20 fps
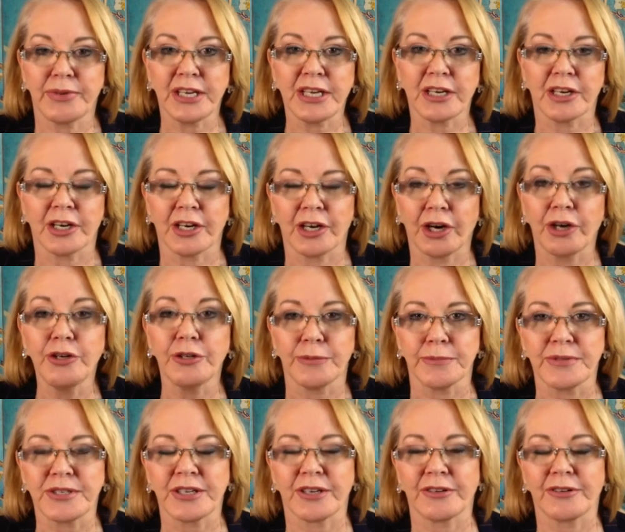big
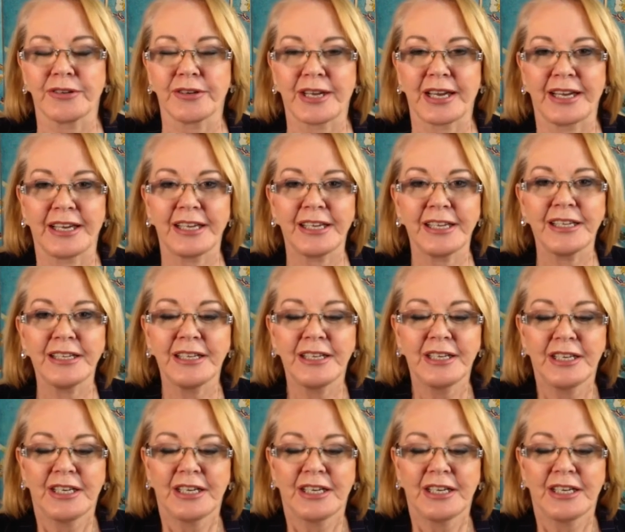hopes, okay?